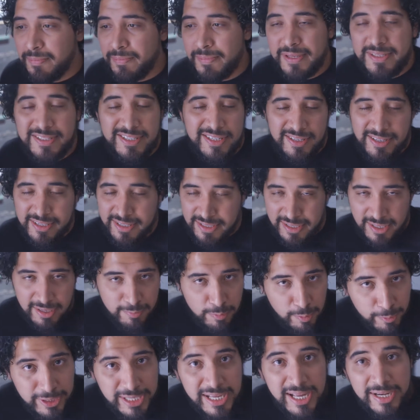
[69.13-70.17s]
It's in the city of
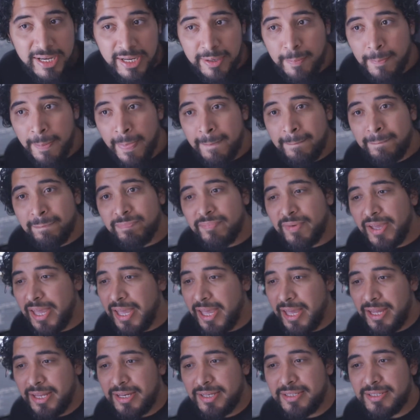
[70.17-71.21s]
Murrieta,
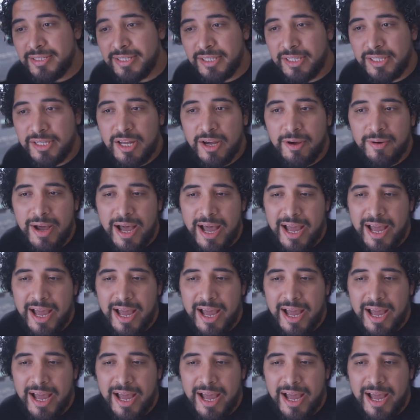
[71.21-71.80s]
and you know,